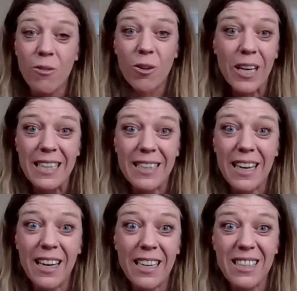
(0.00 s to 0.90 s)

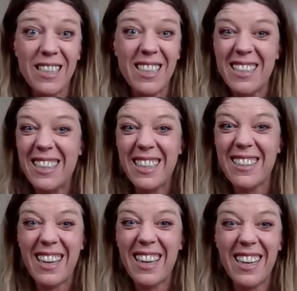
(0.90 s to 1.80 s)
VoiceSign just
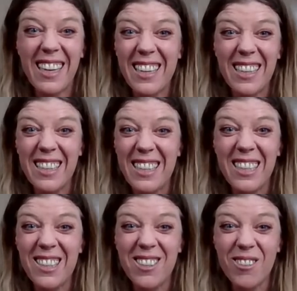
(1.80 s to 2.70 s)
decided
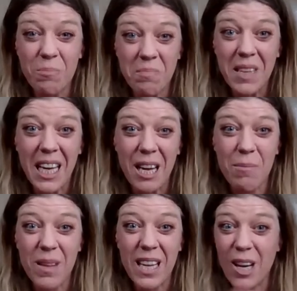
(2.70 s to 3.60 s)
to
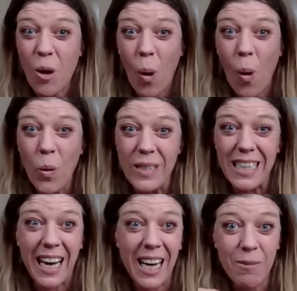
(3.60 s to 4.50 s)
keep the
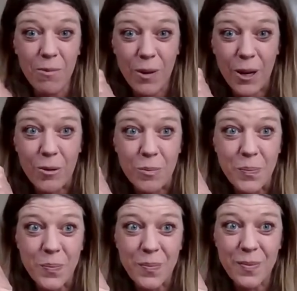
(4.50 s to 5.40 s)
old time
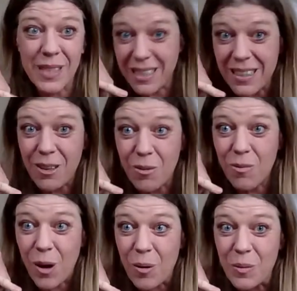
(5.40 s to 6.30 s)
phone. So
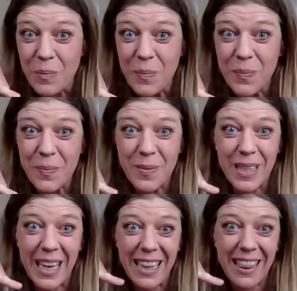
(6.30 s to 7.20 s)
phone
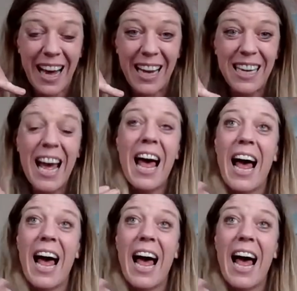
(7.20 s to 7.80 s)
like that.